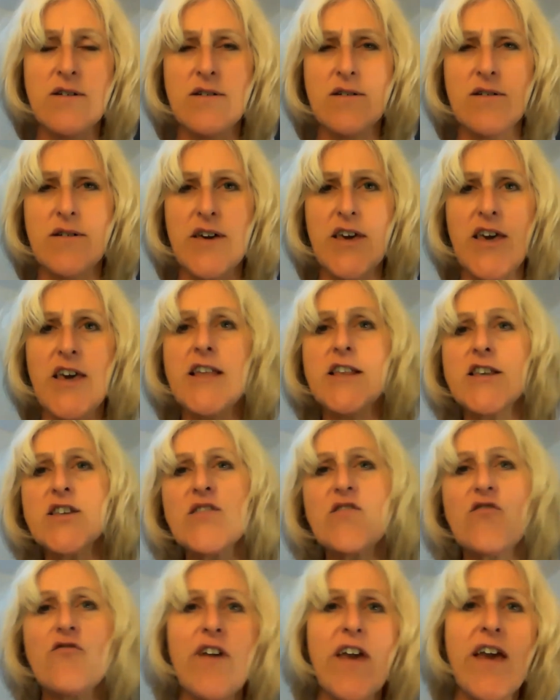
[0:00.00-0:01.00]
It
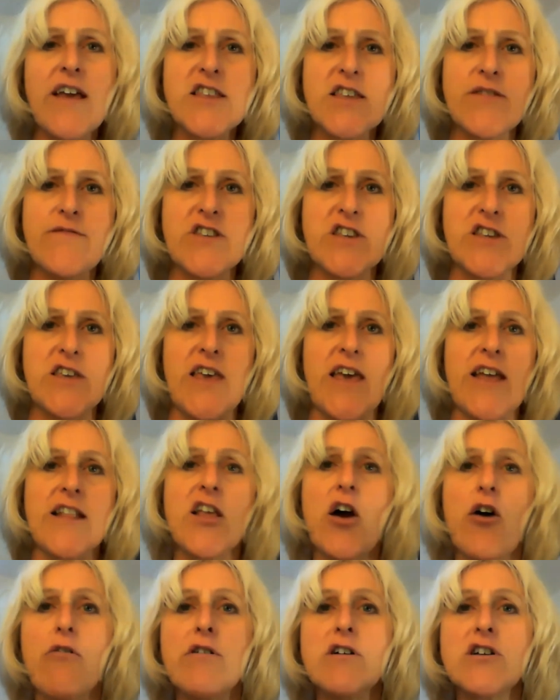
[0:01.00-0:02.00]
hinders creativity,
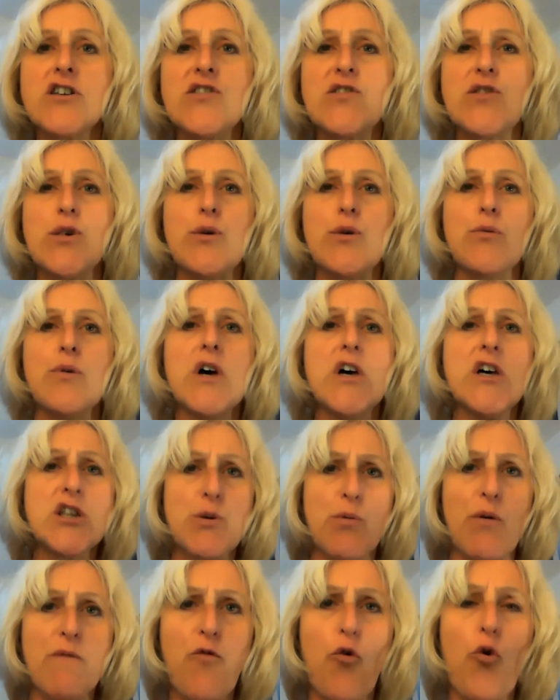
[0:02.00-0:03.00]
encourages you
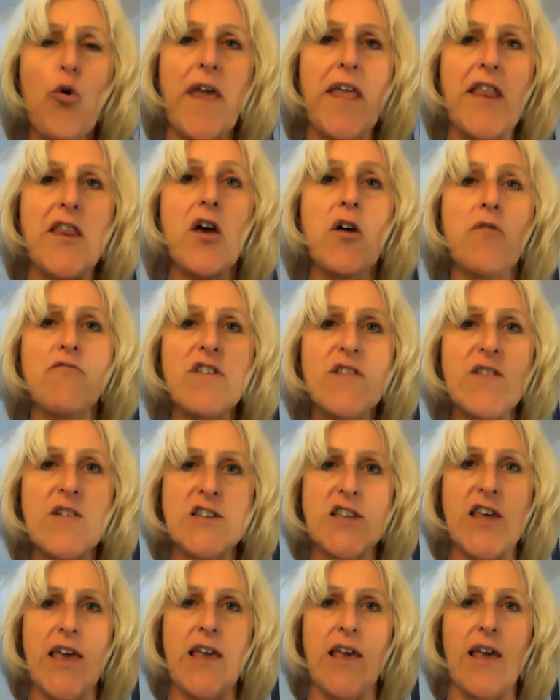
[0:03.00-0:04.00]
to avoid
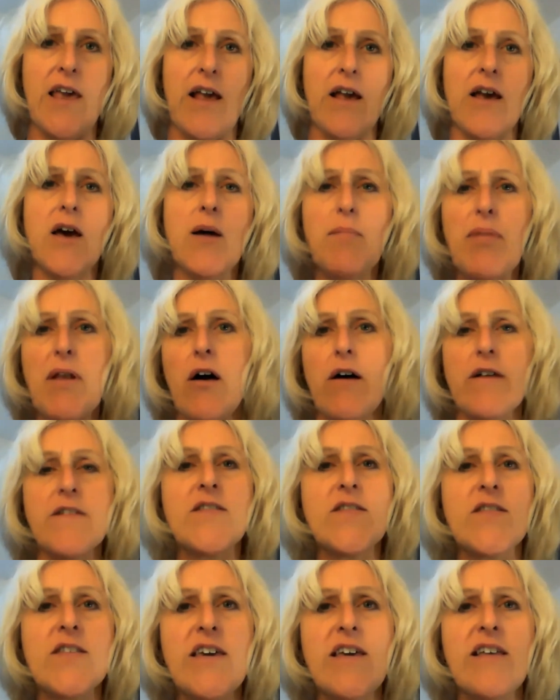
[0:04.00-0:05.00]
risk-taking, plants
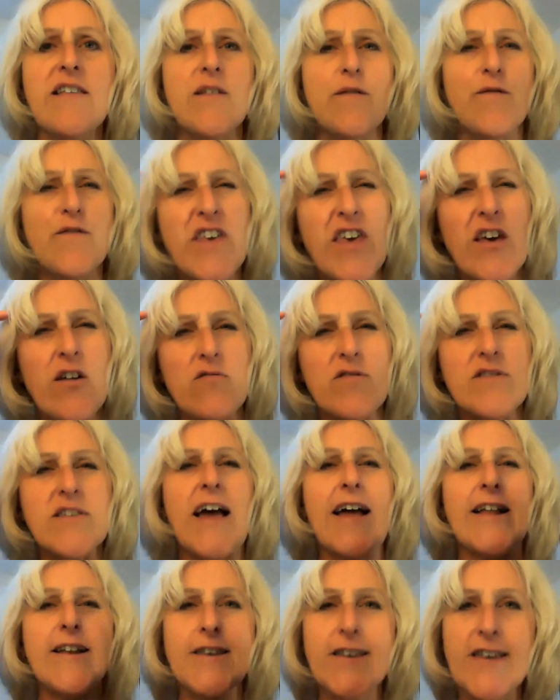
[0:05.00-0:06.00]
seeds of guilt
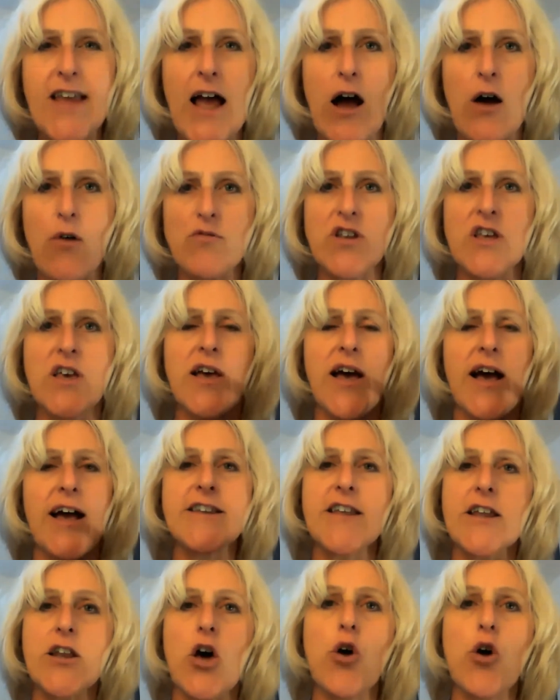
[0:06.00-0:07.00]
and doubt, and
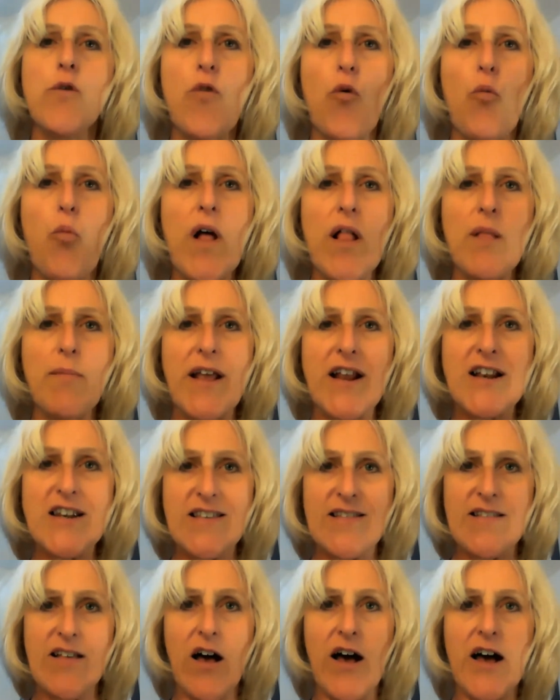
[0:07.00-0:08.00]
an overwhelming
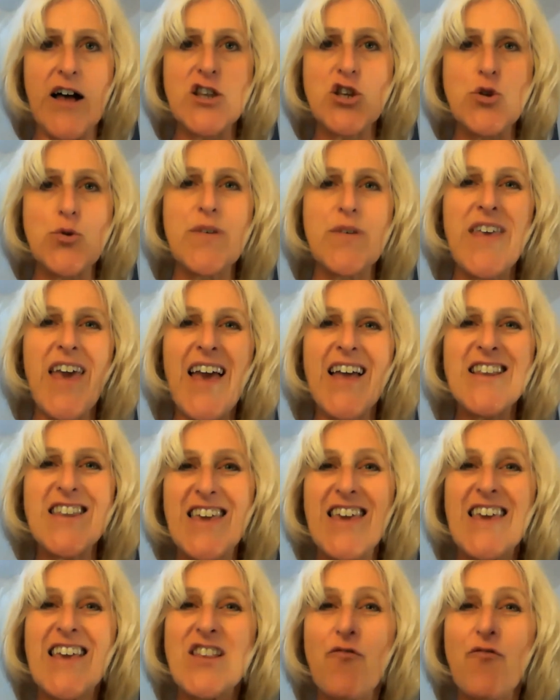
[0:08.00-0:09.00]
desire to get
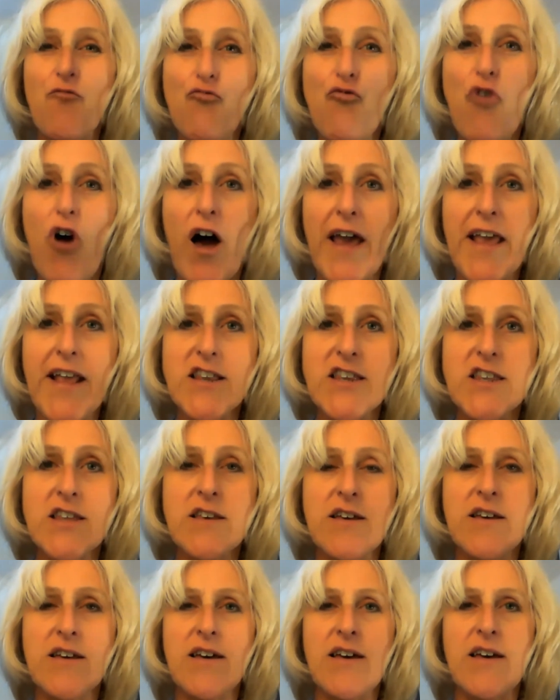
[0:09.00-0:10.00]
it right
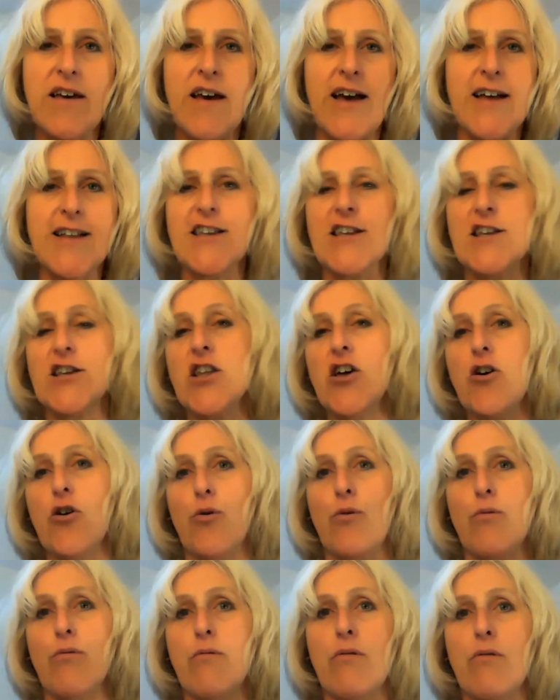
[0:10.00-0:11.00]
and to
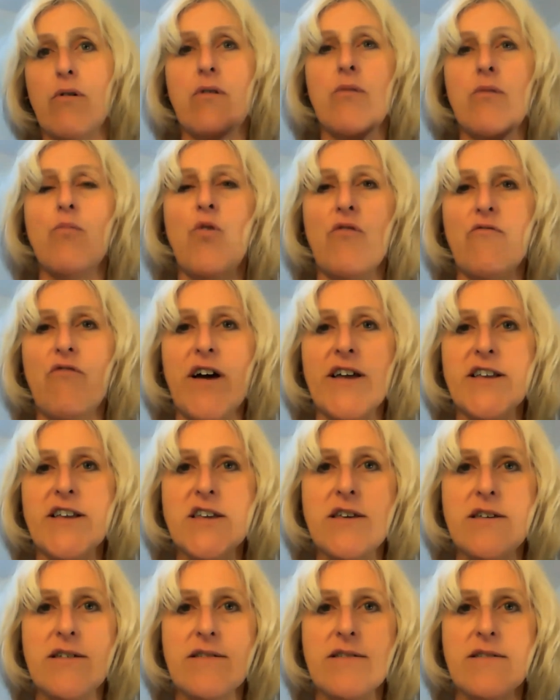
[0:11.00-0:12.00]
know what right
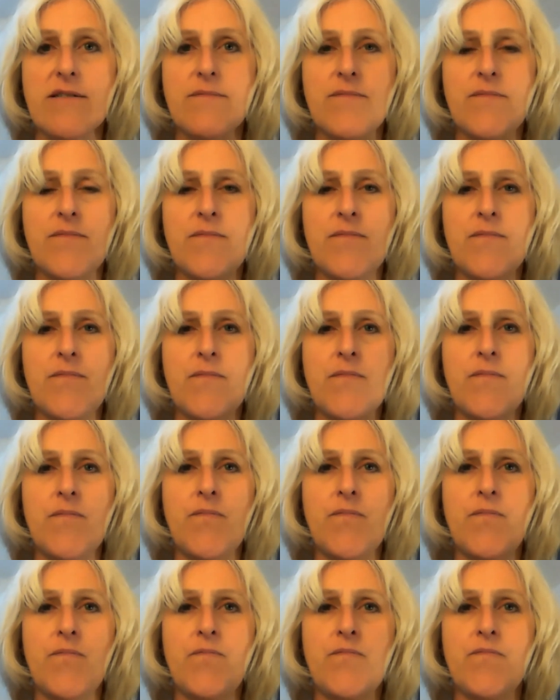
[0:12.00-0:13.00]
is.
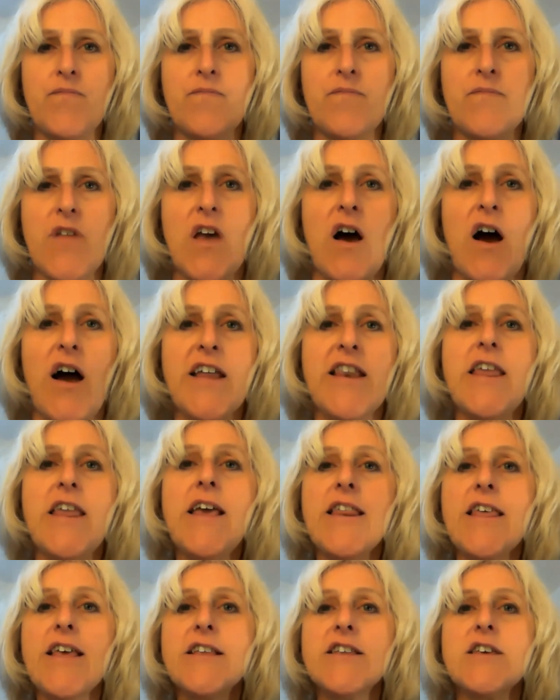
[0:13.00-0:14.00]
I
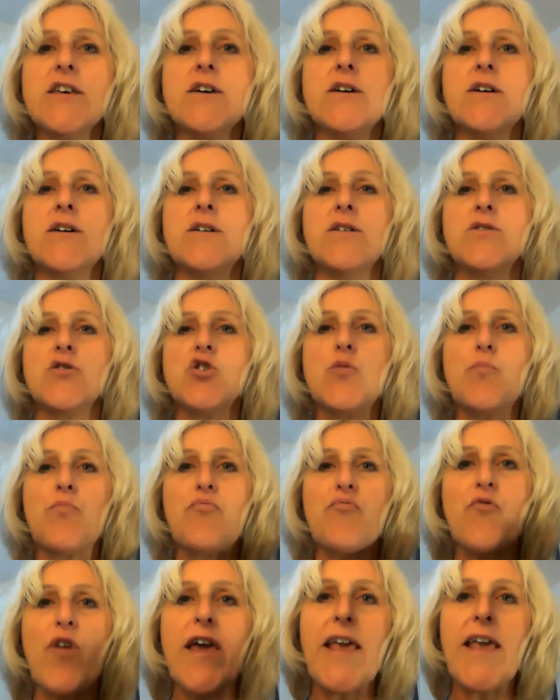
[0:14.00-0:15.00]
needed to
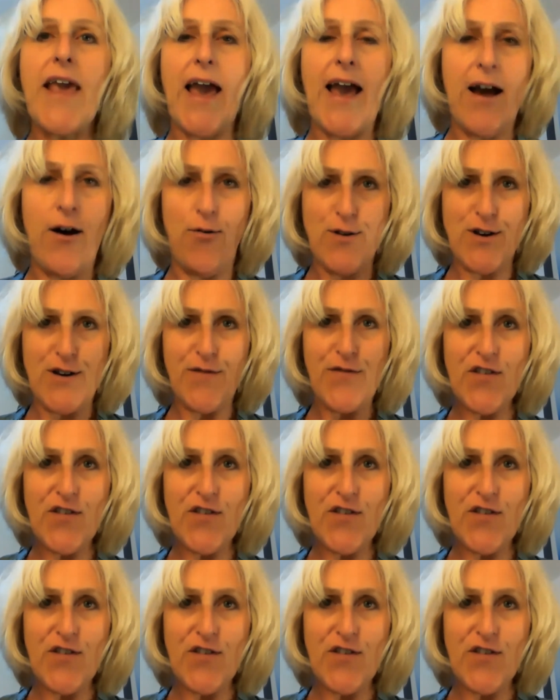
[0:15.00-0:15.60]
break out of the